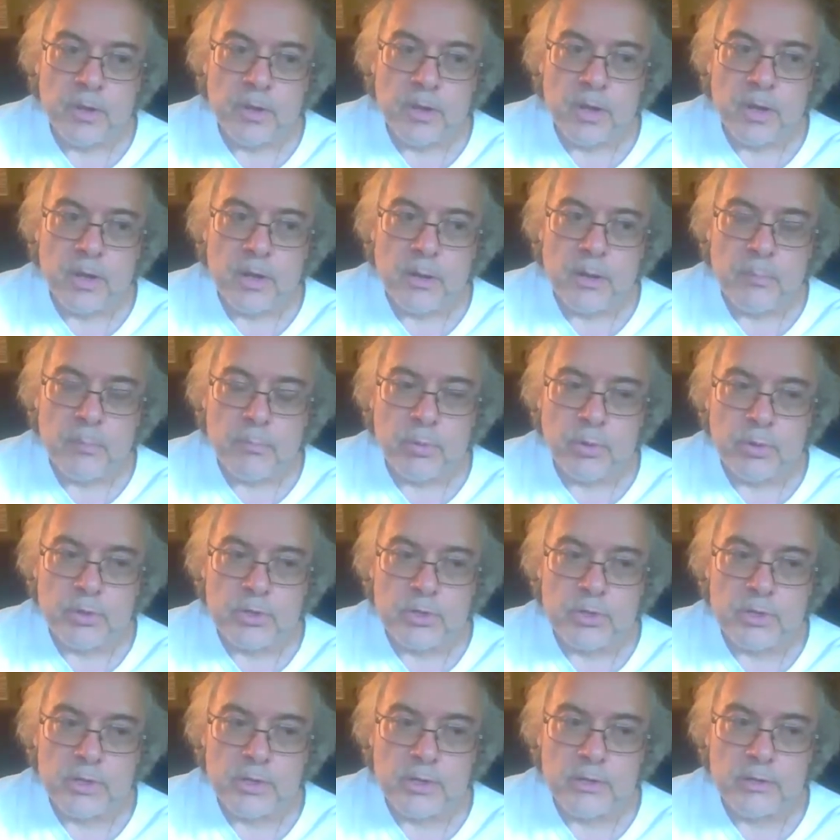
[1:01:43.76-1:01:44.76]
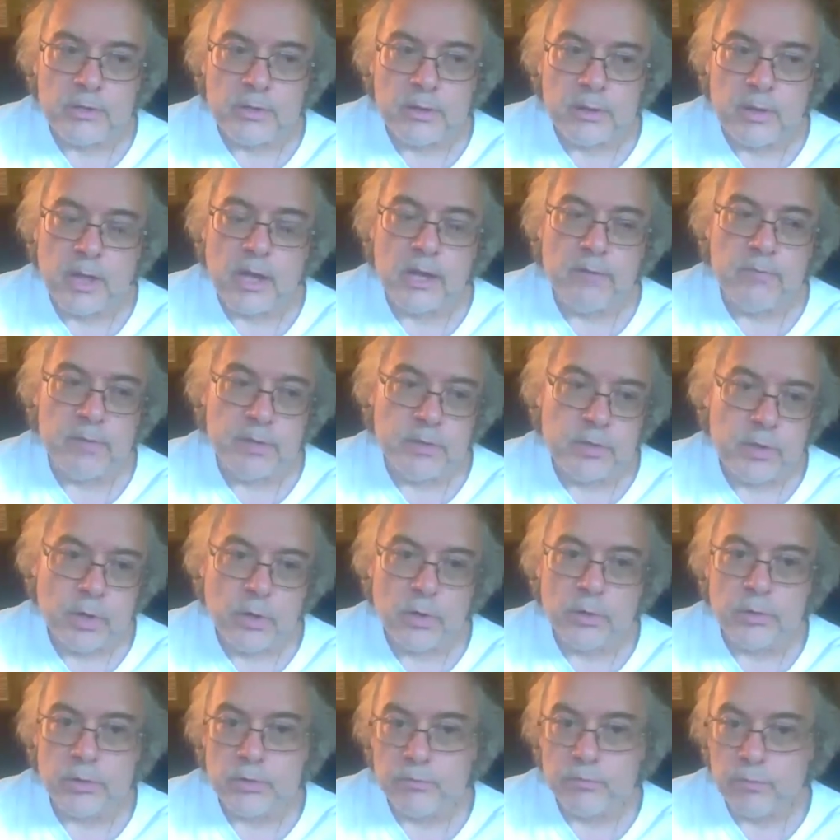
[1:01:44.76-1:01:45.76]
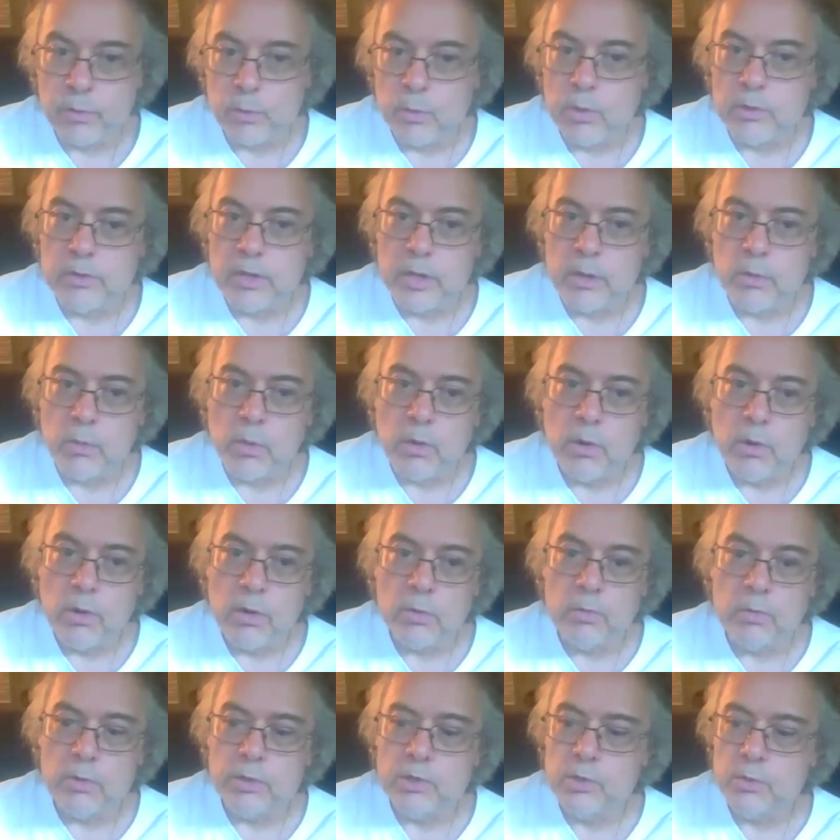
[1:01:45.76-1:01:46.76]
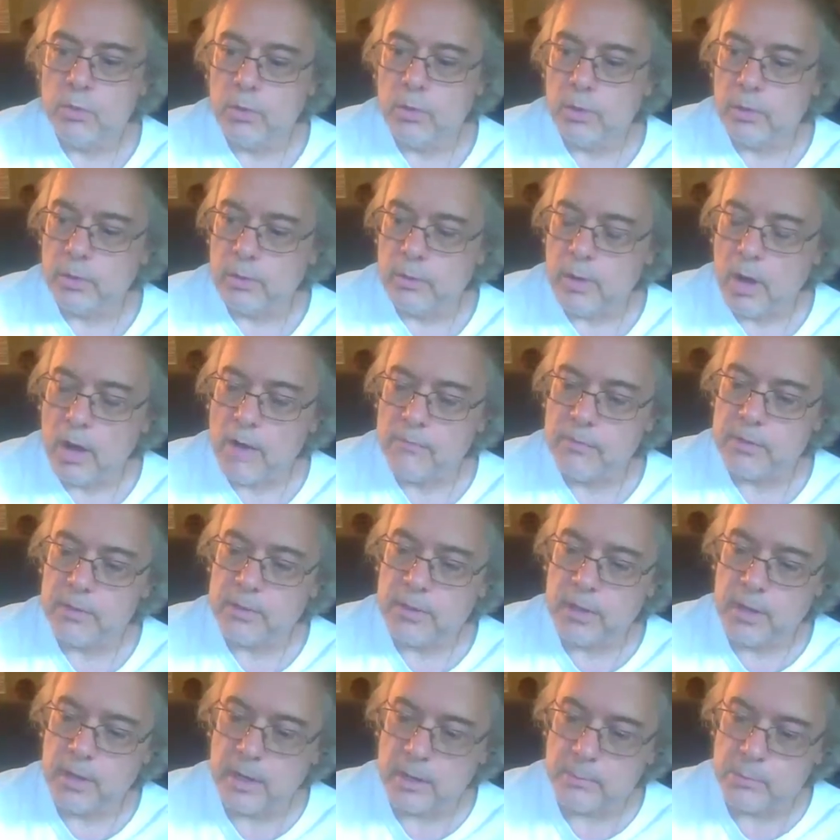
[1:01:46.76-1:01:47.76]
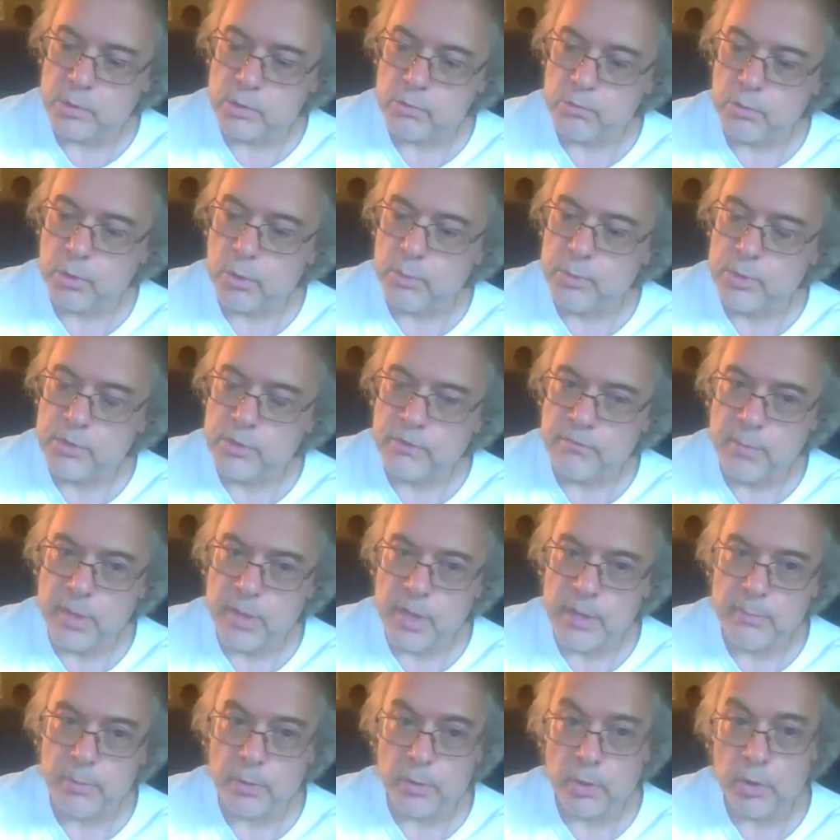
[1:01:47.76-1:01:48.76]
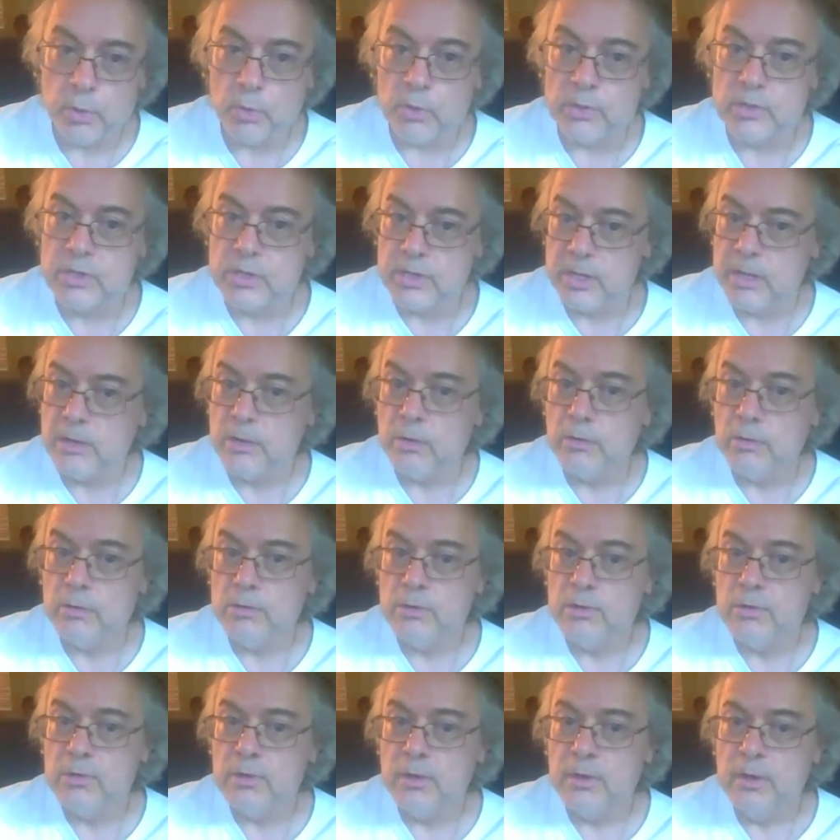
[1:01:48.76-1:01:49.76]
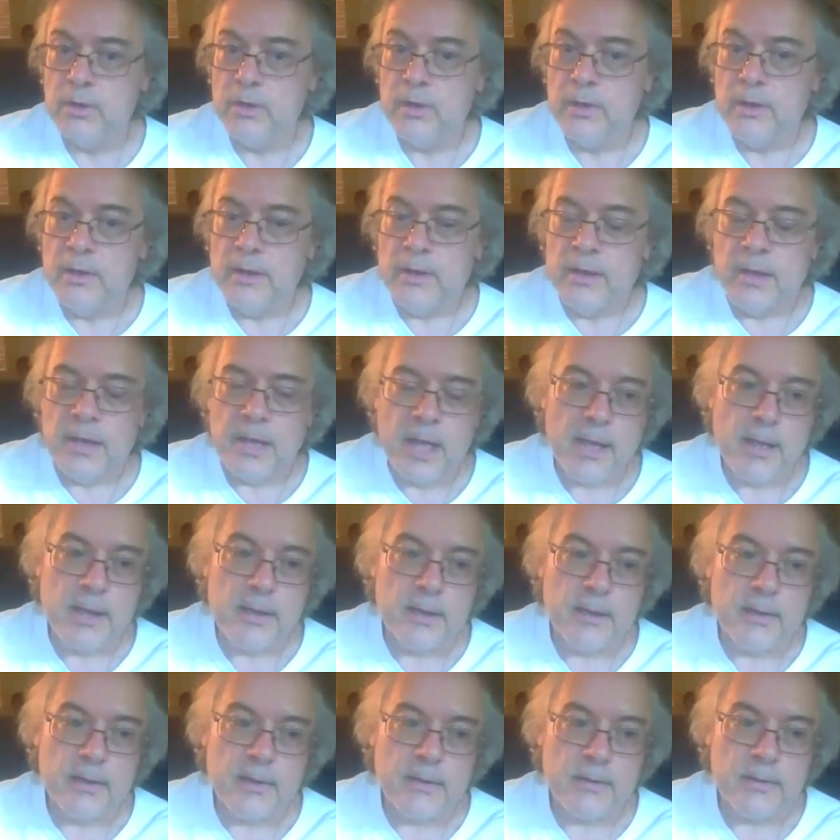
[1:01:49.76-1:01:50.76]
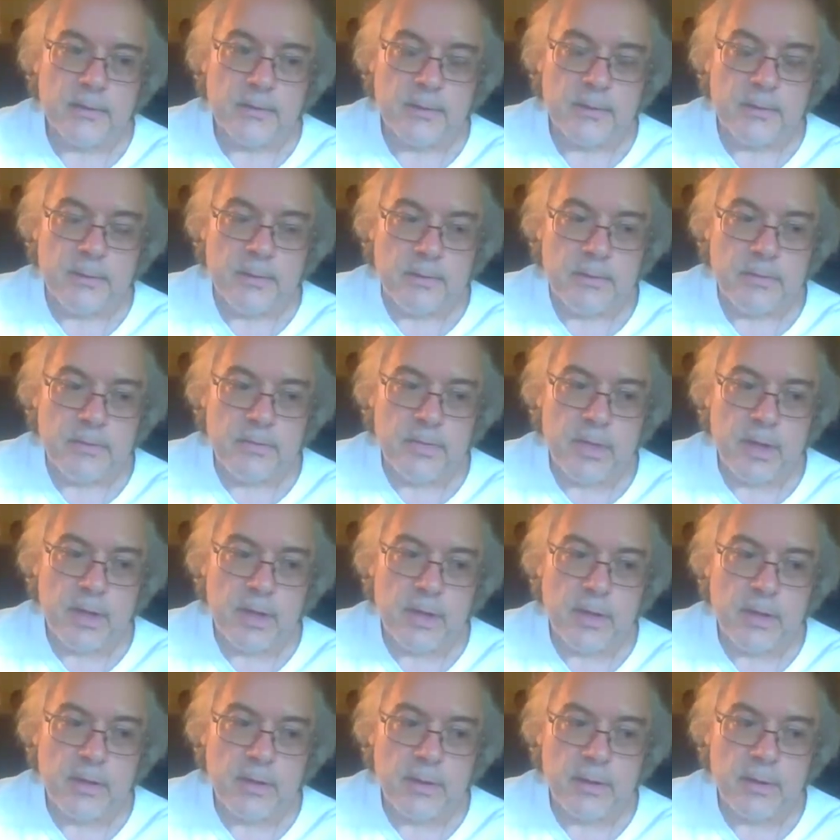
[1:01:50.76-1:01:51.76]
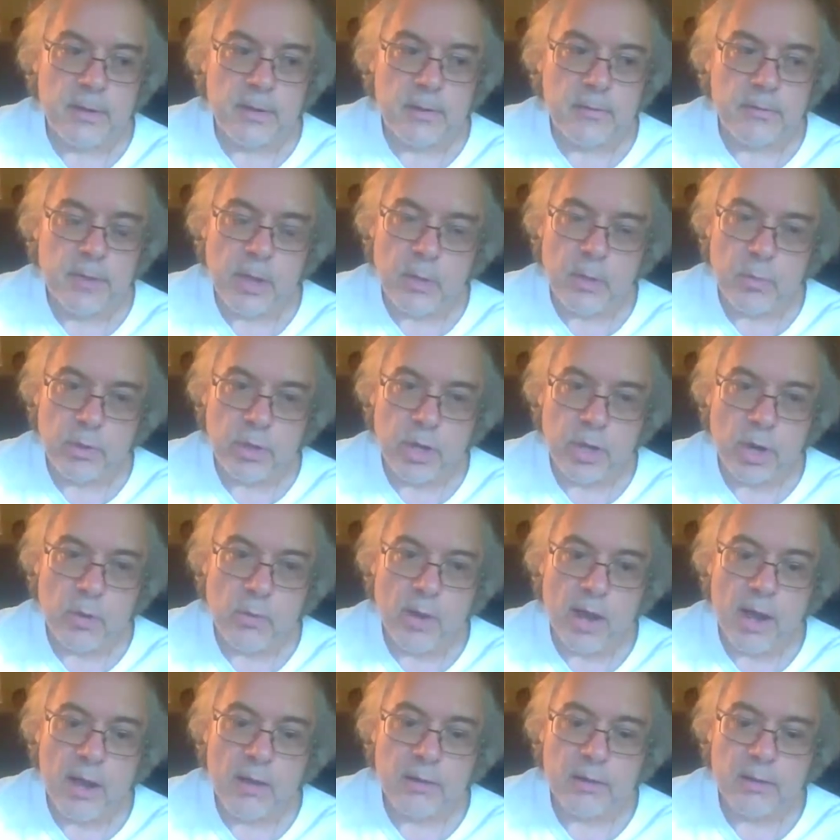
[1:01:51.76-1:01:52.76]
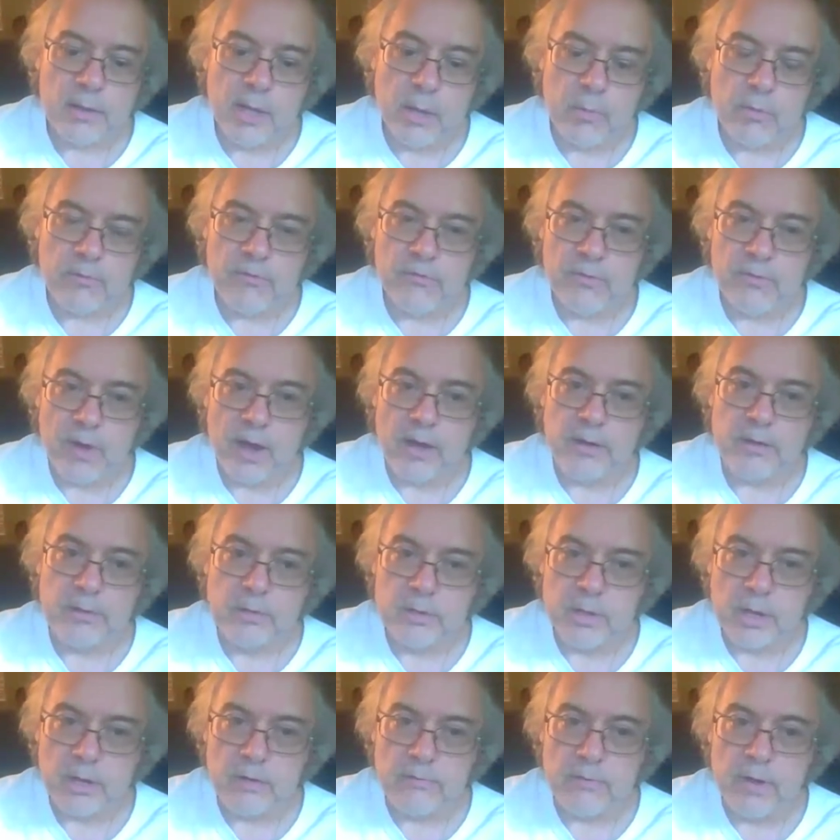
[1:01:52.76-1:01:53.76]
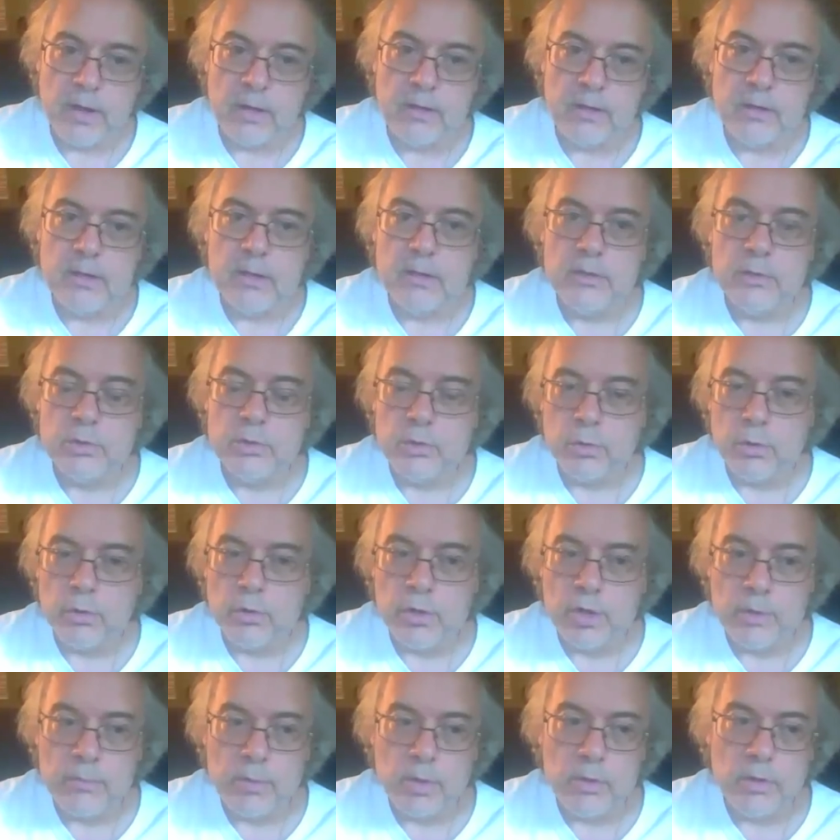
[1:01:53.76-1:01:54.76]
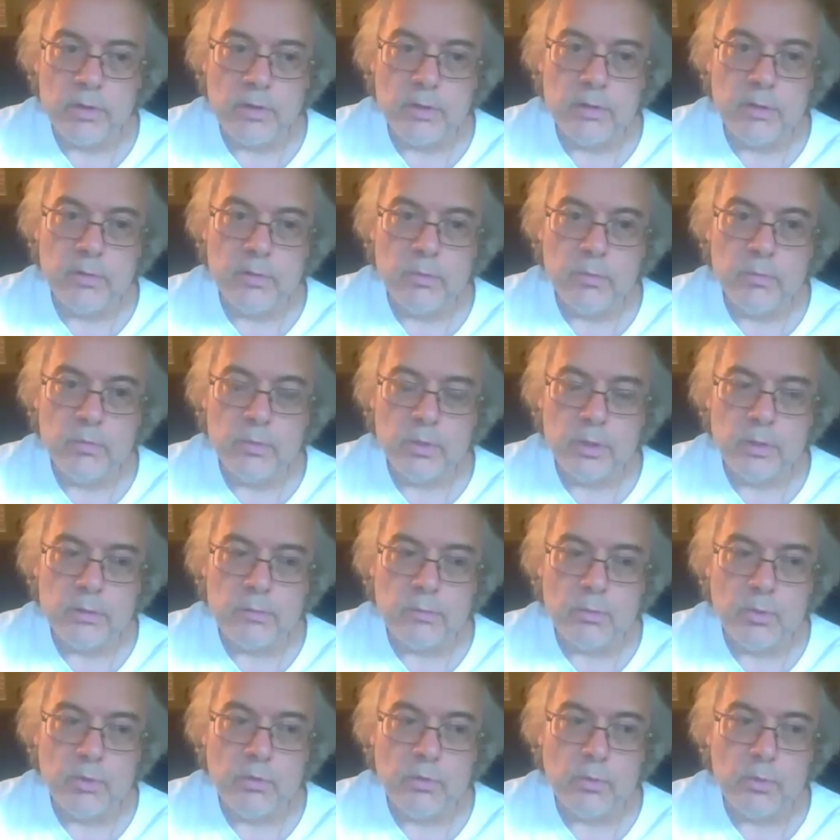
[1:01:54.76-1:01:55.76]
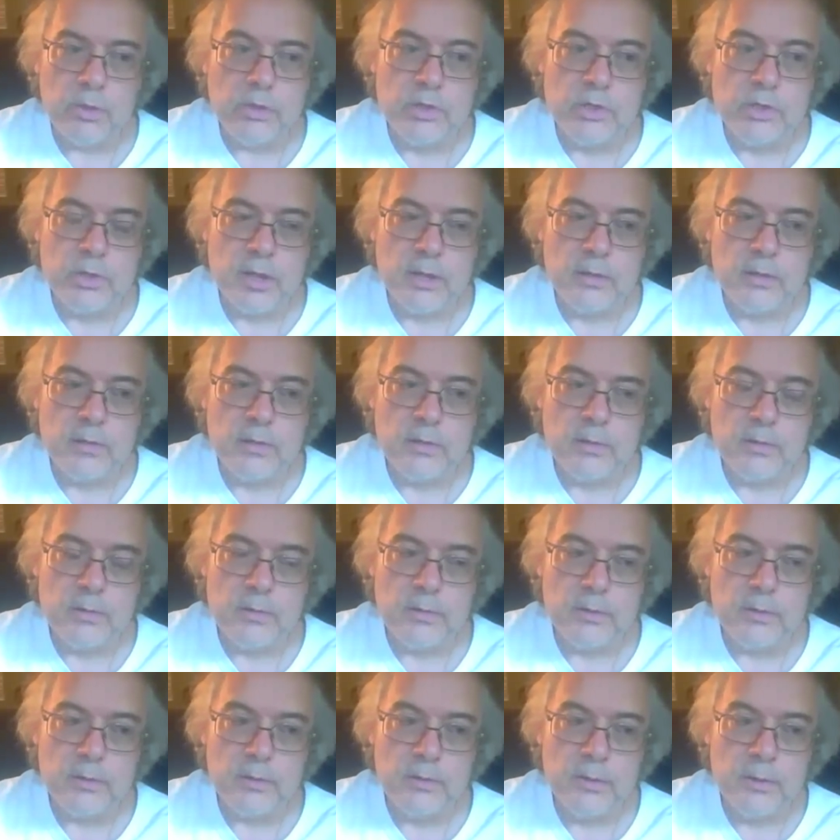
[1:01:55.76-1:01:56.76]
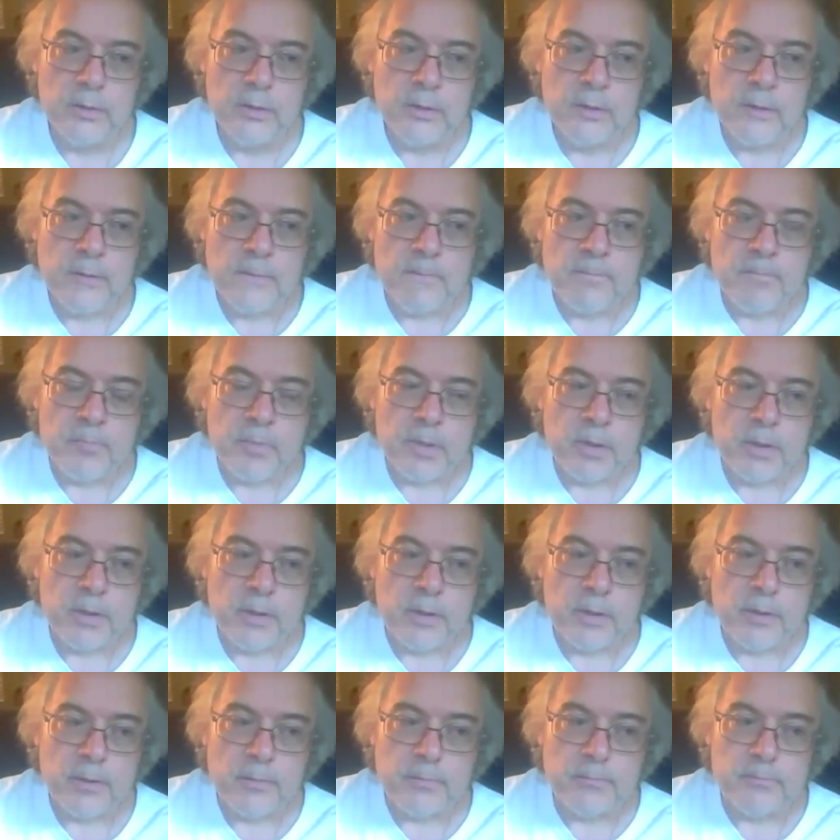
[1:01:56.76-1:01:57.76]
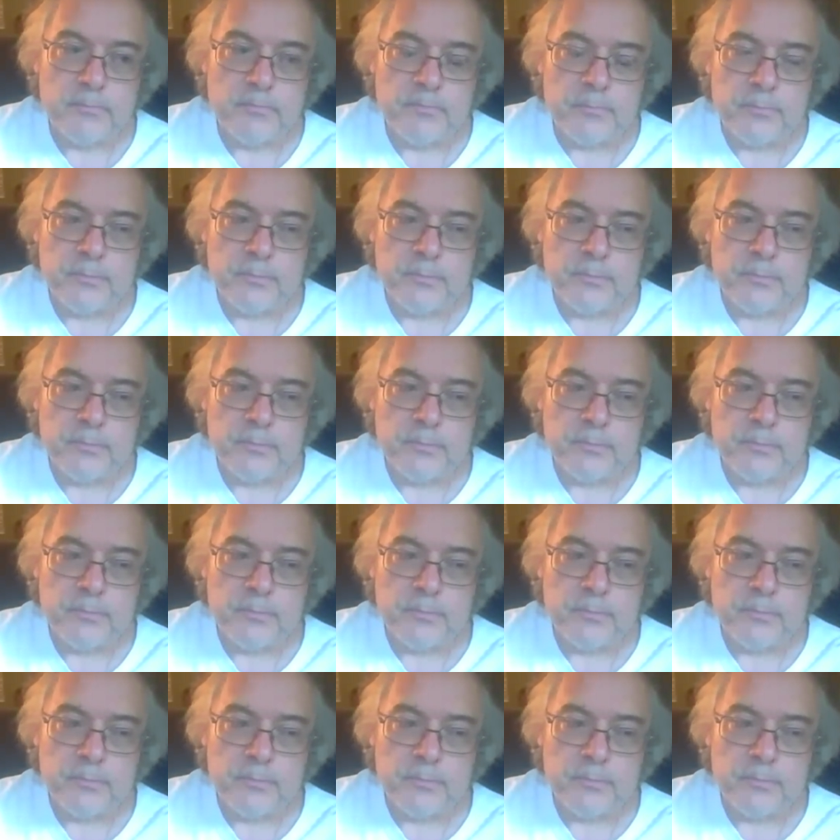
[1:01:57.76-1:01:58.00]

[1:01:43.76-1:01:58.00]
uh, present a lot of these cults for what they were, which were oftentimes groups of people who were seekers. Mm-hmm. And they, uh, they would go out and they would find a set of ideas or a community uh, with which they could, um,